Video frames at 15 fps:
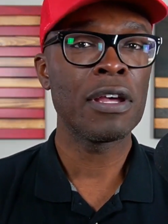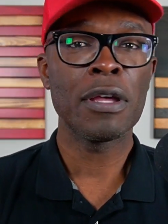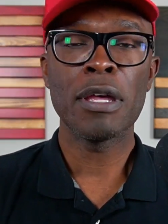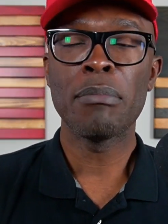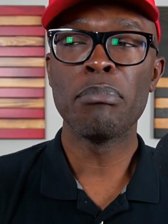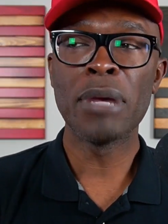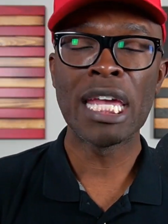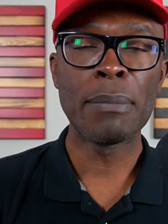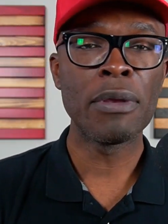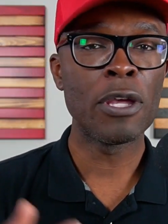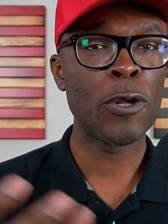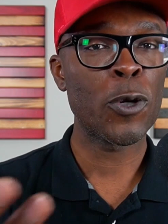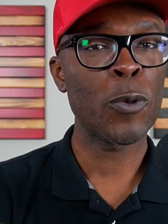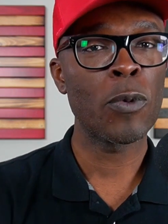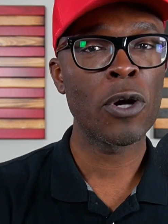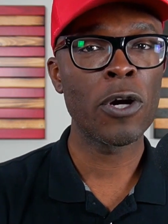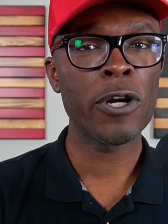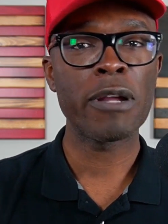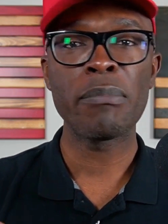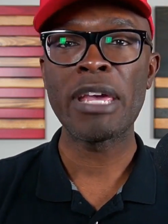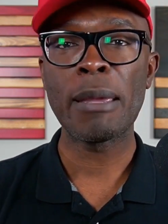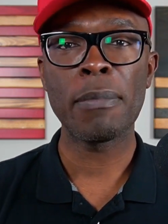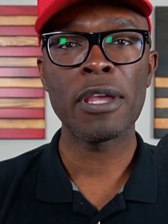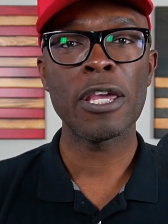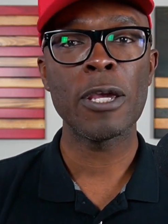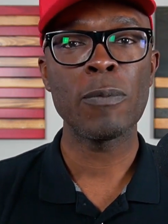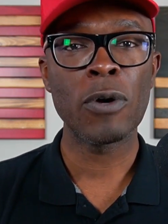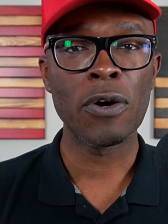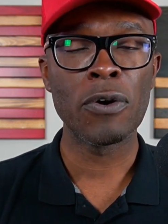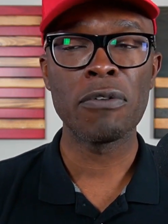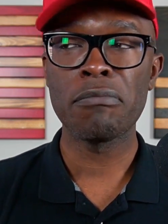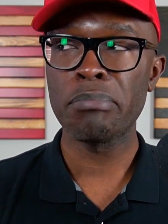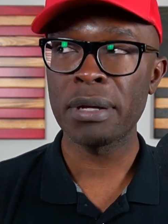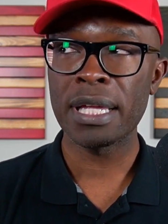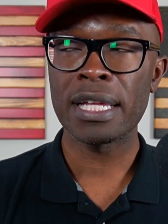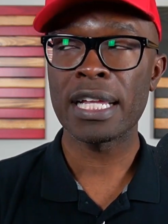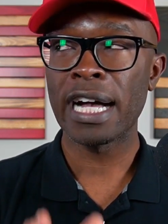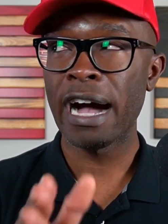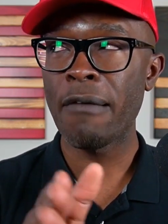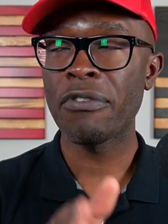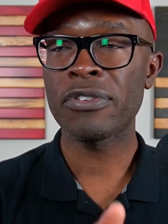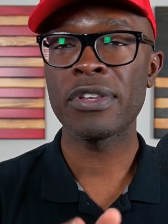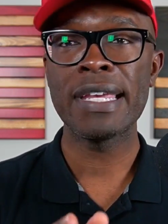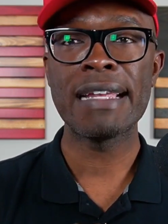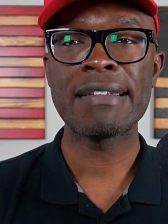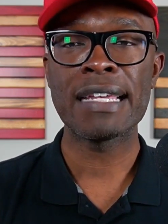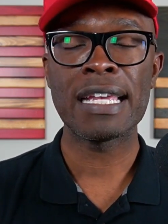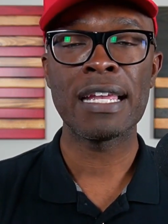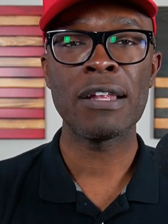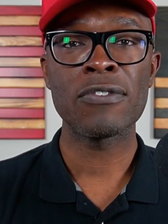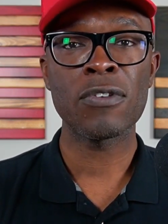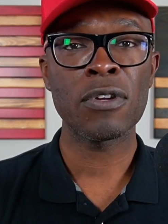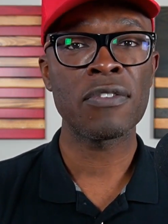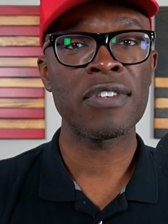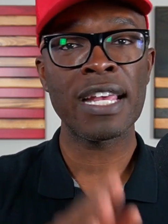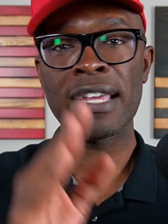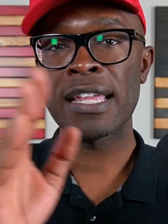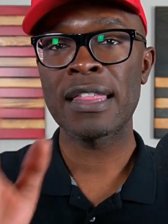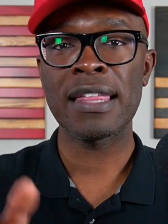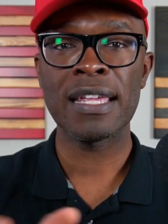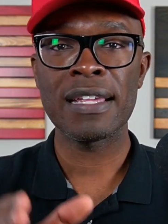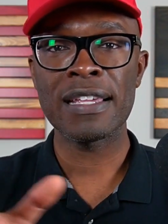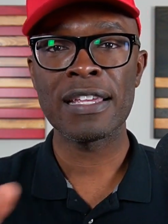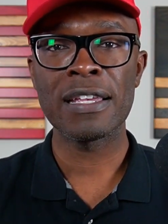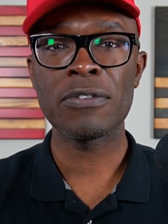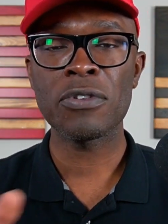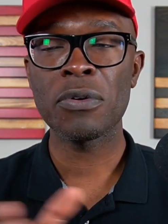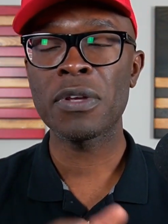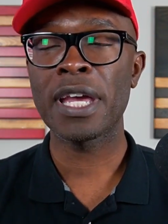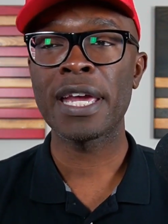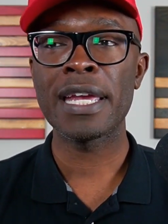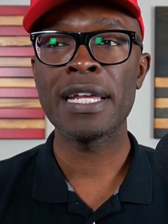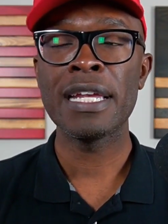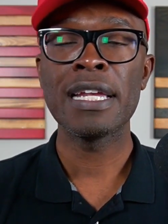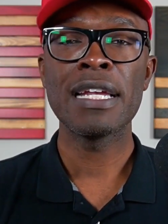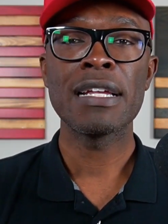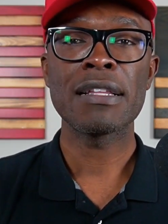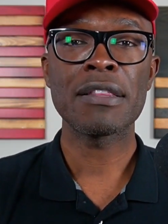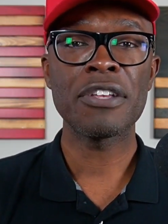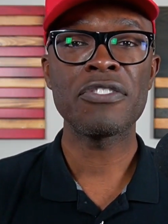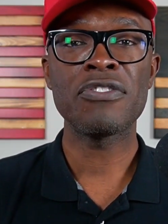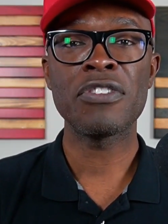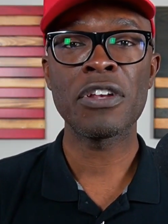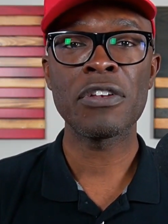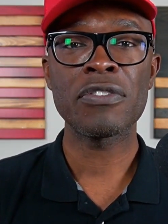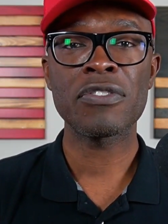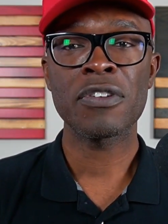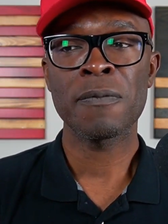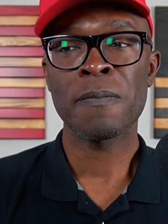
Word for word: Maybe it'll work, maybe it won't, but obviously it didn't. So the second thing is, okay, let's just